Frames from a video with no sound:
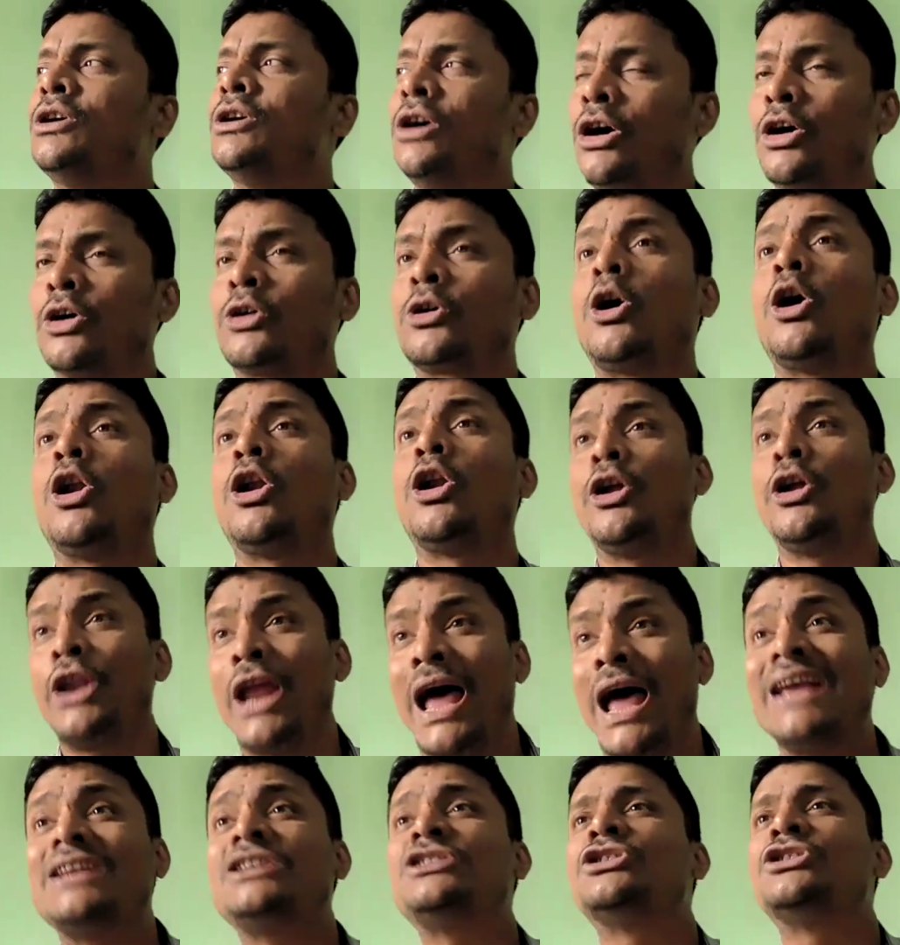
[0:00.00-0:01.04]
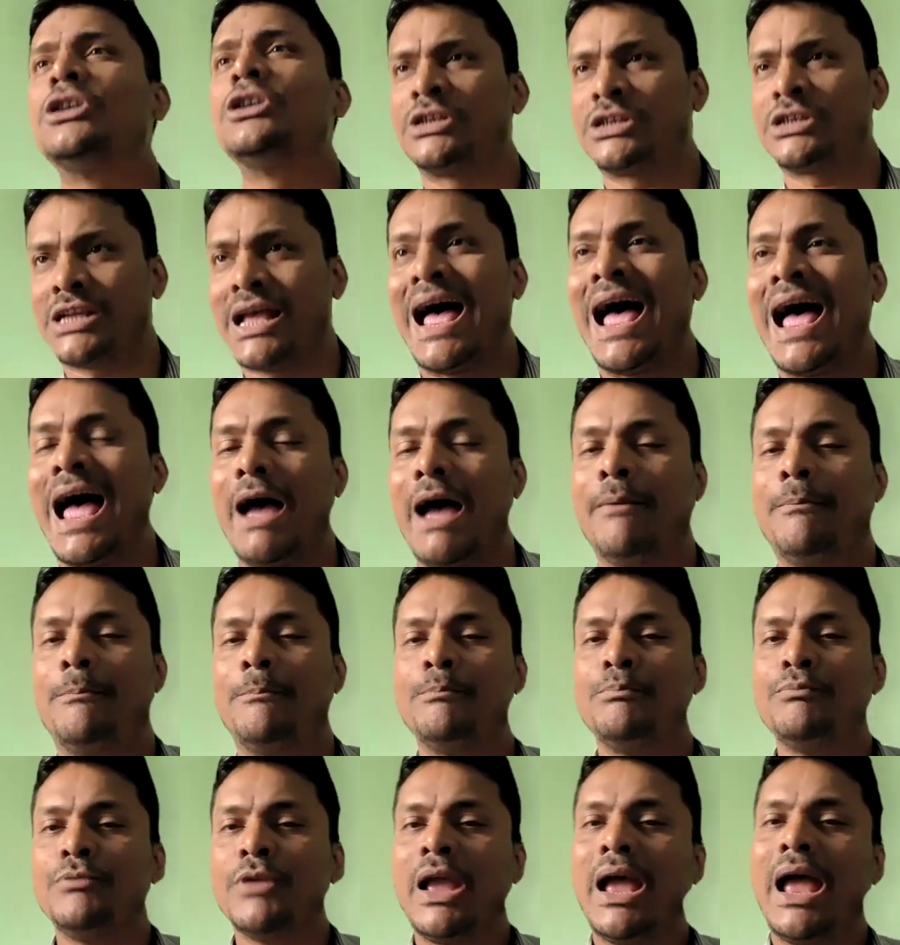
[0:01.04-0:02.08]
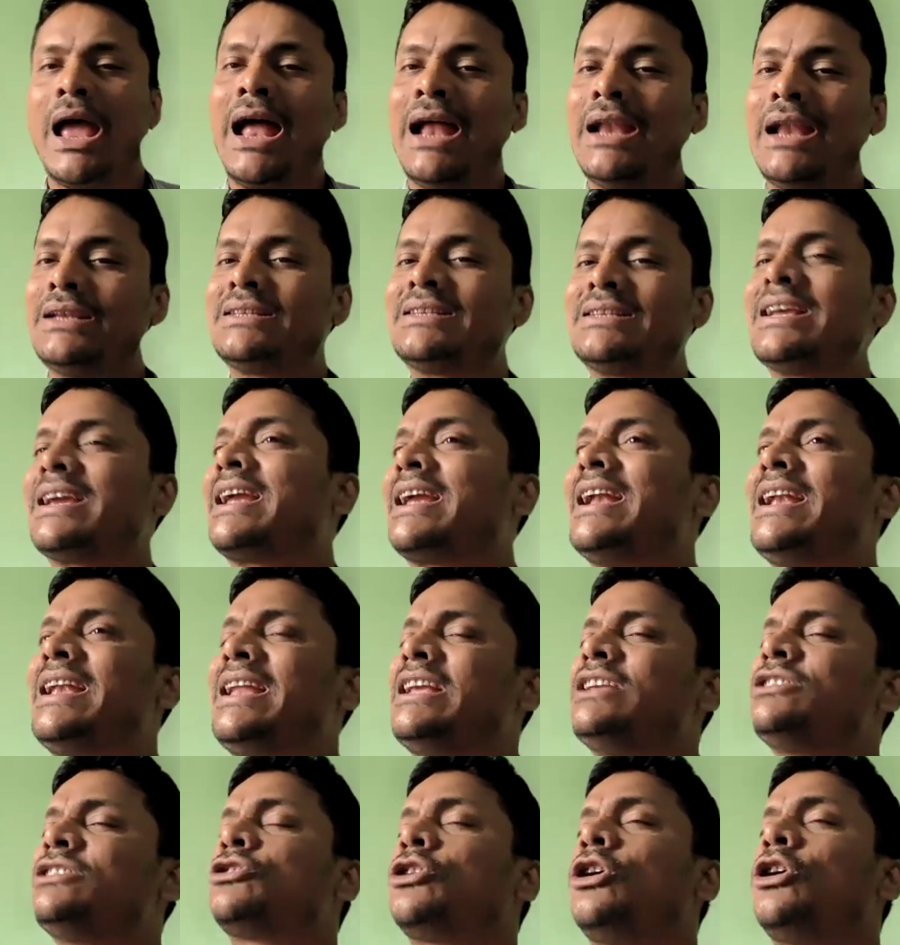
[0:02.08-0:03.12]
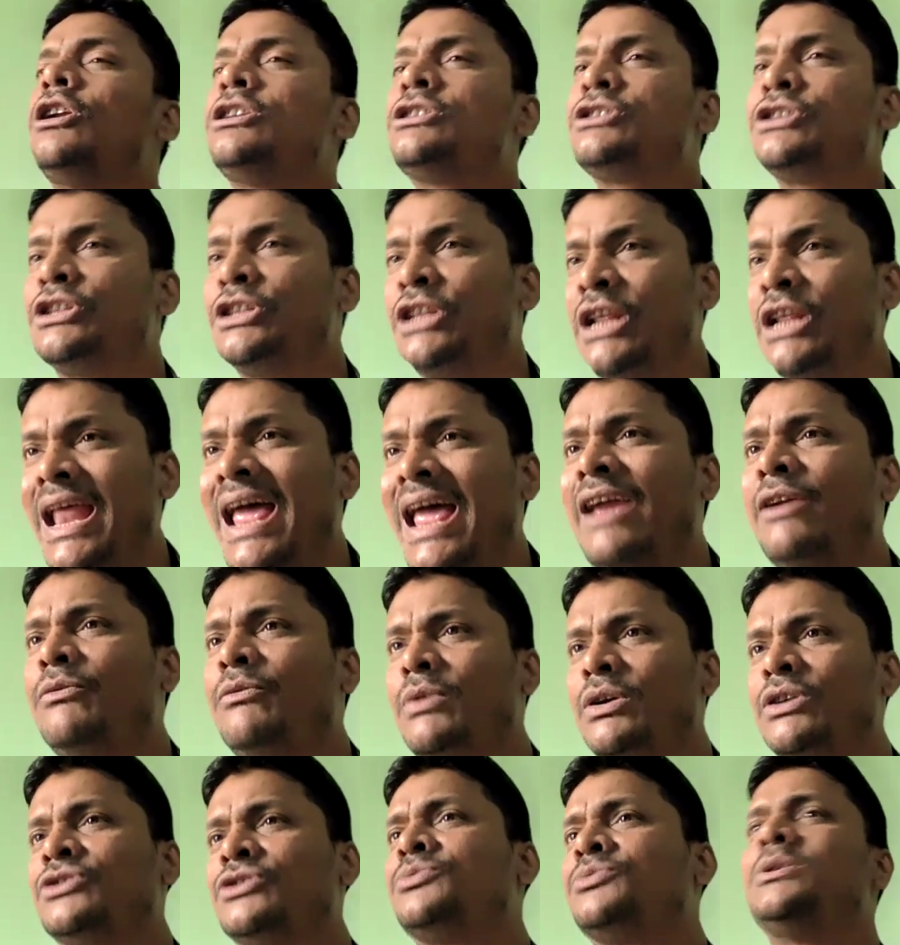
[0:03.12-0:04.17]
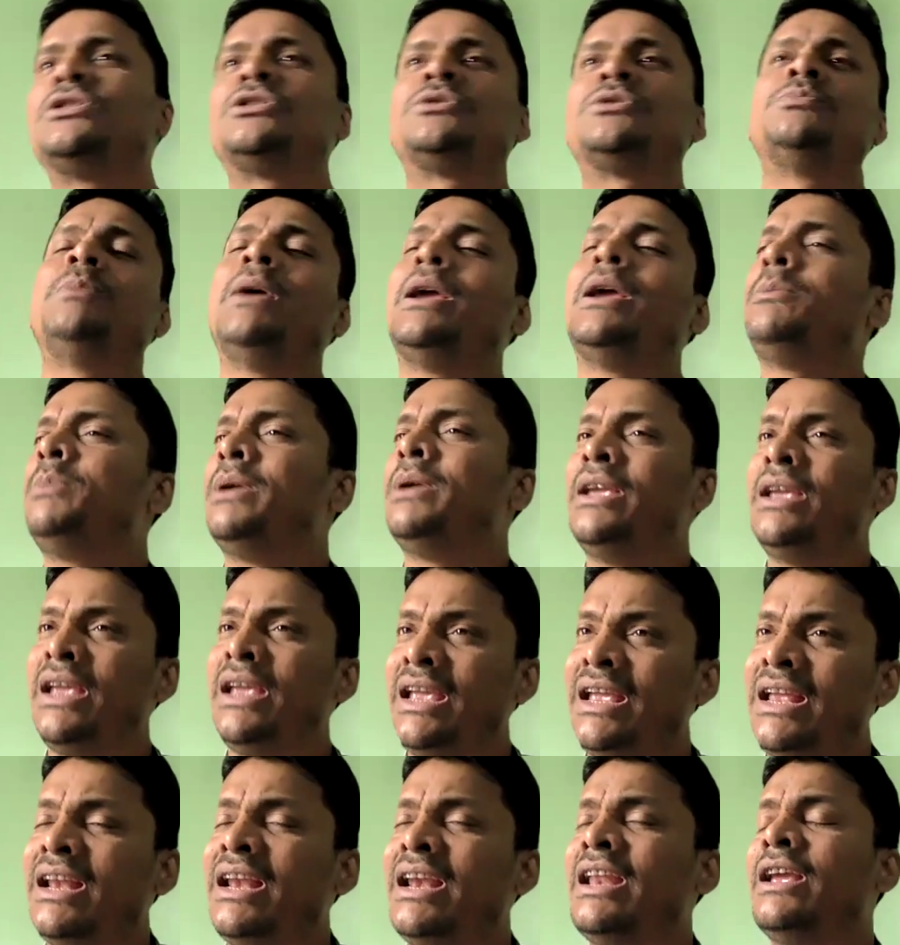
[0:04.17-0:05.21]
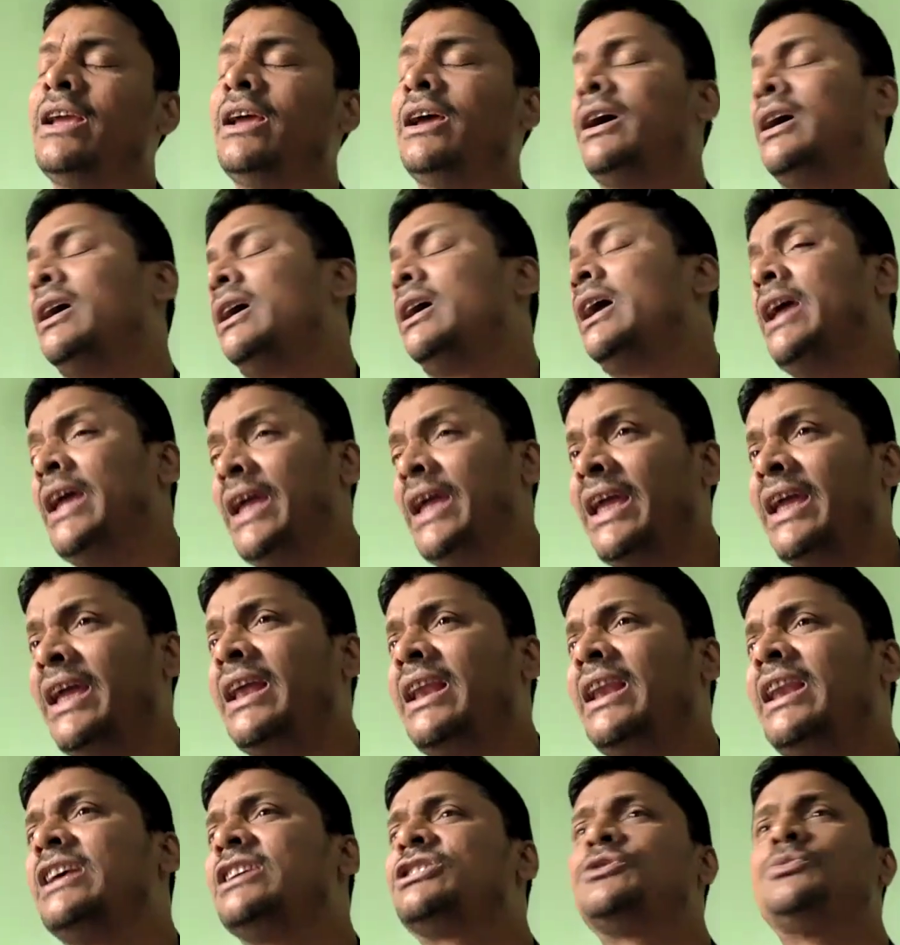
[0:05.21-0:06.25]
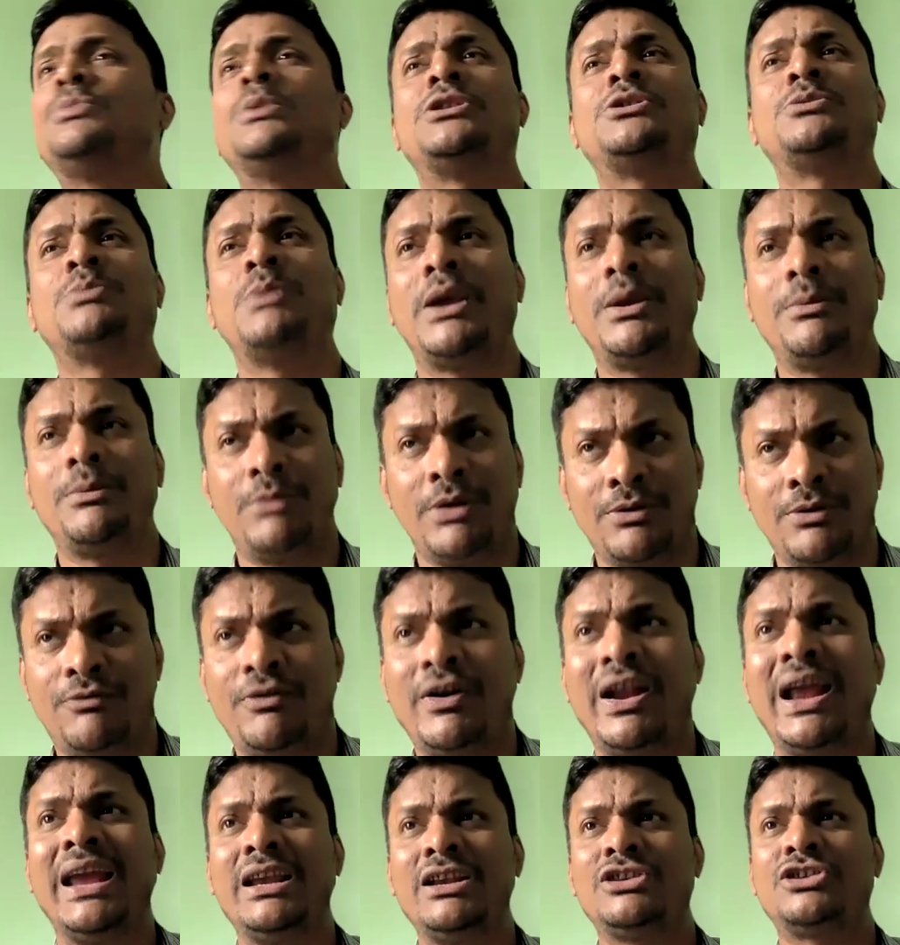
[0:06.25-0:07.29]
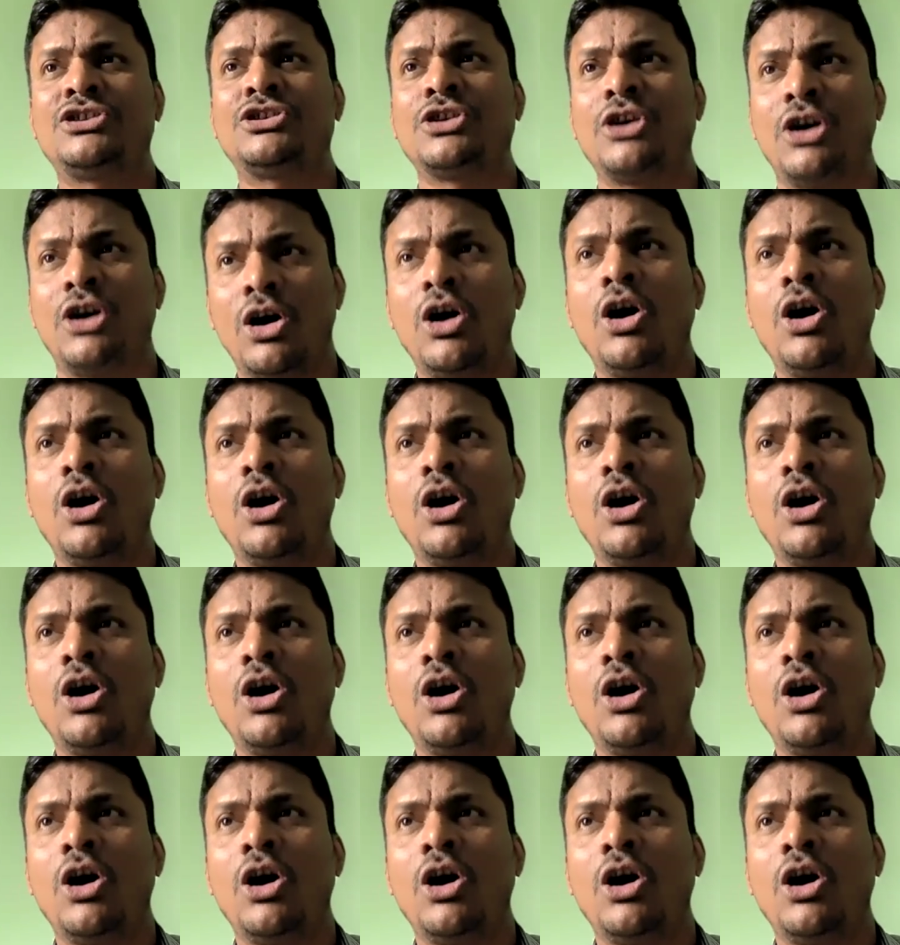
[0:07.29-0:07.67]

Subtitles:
colonizers have. And second, it's called the language, which may be English, which may be French,